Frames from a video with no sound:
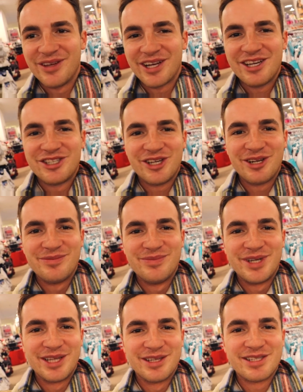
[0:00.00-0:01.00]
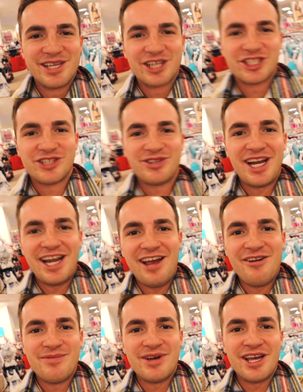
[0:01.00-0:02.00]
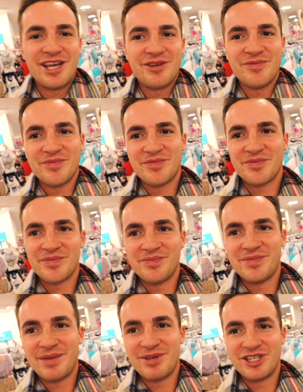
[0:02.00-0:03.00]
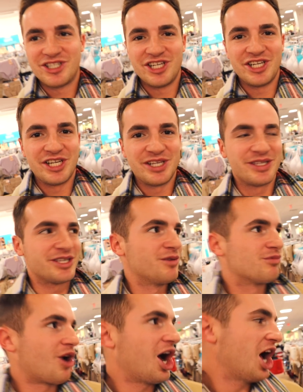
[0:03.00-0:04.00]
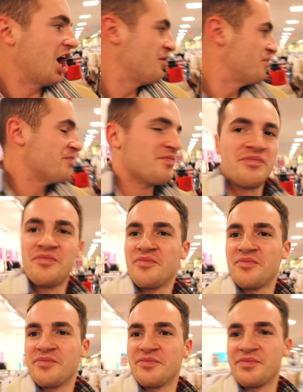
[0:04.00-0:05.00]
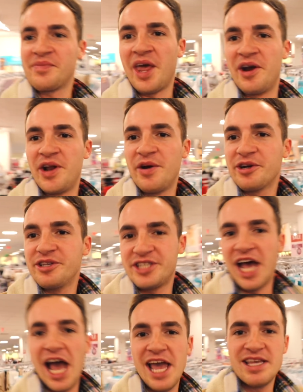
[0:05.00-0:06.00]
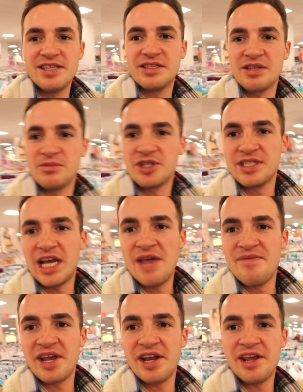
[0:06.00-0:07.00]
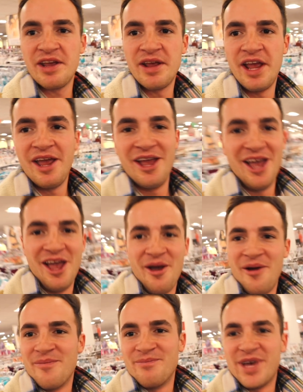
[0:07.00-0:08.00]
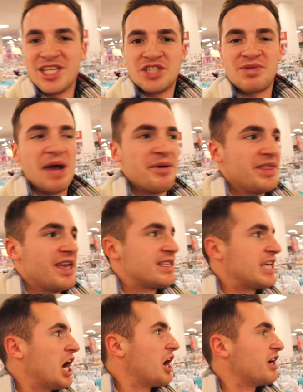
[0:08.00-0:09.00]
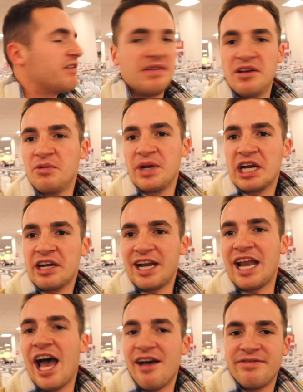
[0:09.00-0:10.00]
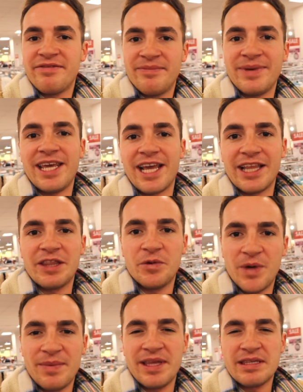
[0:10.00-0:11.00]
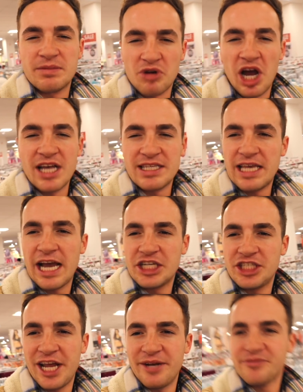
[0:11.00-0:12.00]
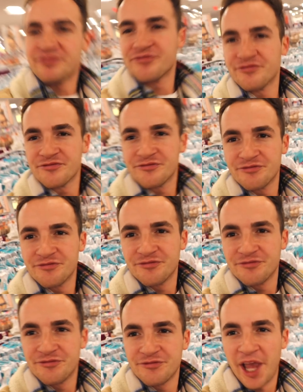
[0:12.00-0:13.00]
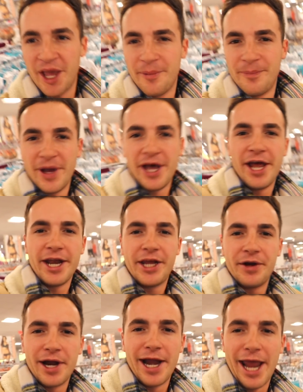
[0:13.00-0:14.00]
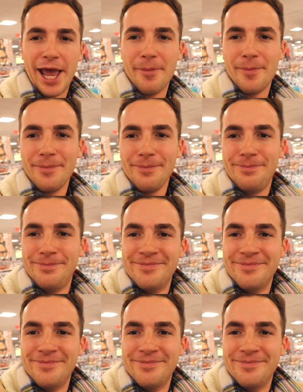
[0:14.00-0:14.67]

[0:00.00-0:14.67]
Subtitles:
feel like I shouldn't be in this section right now, but maybe she needs a bra. I don't know her size, so I'm just not even gonna mess around with this. I already feel weird enough being in the women's bra section. But here I am.